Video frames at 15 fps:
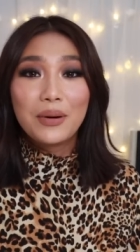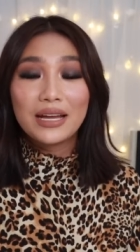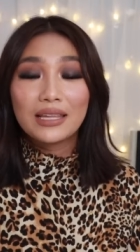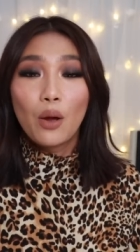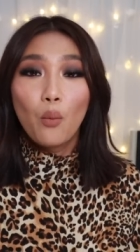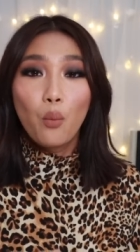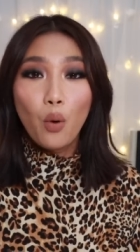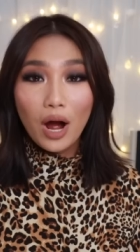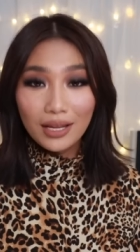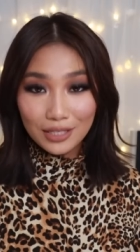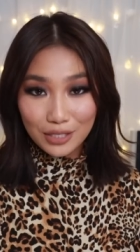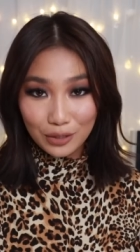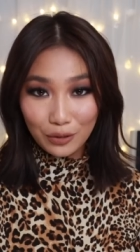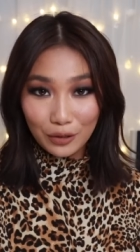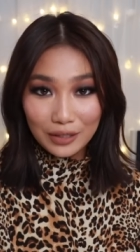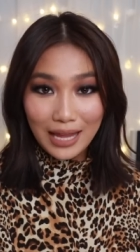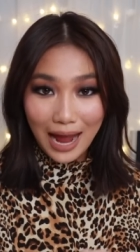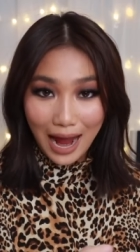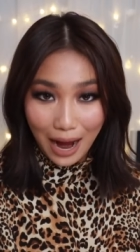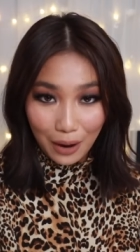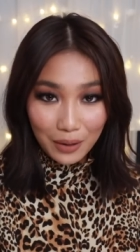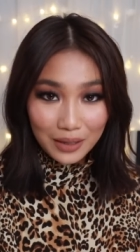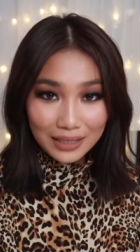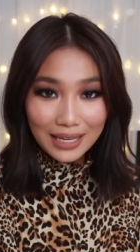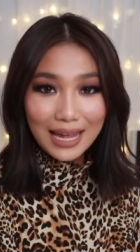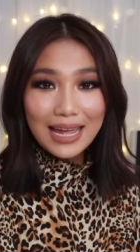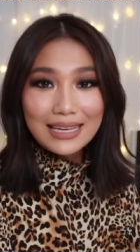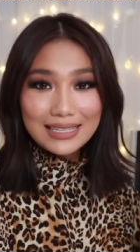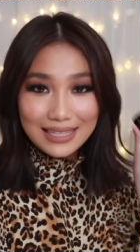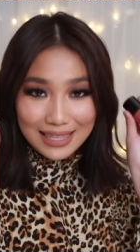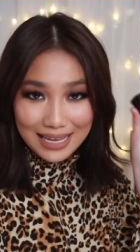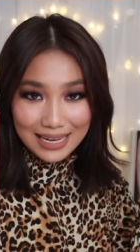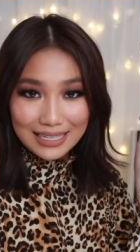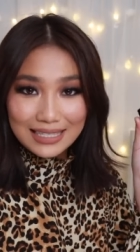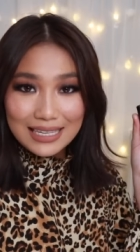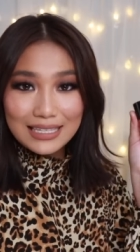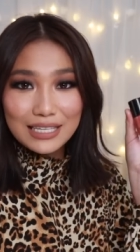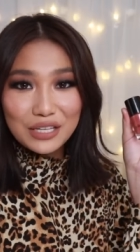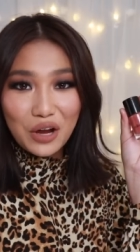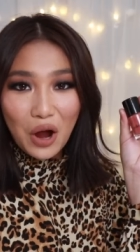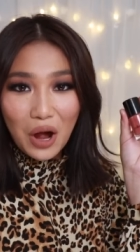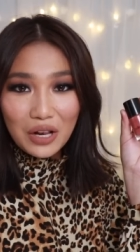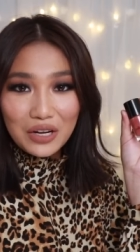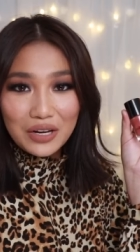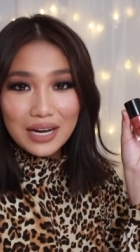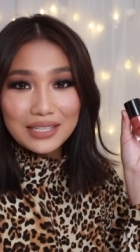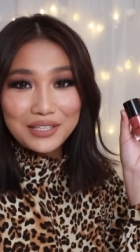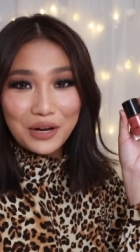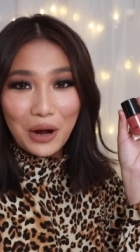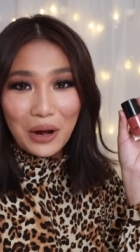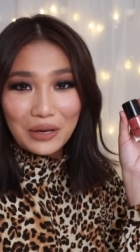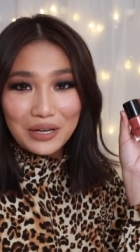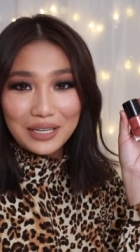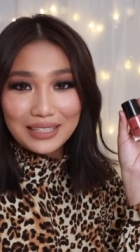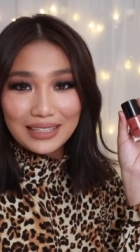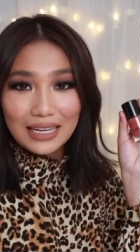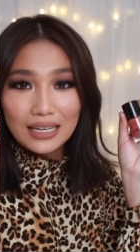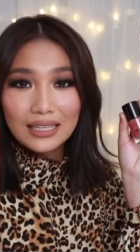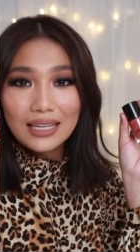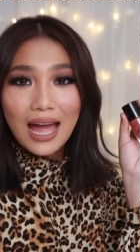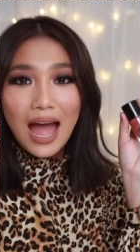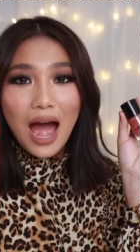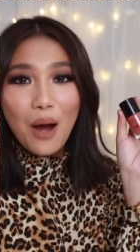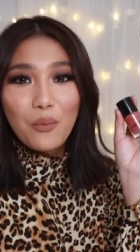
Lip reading: But what stood out is this. This is Colourette's Colourtint.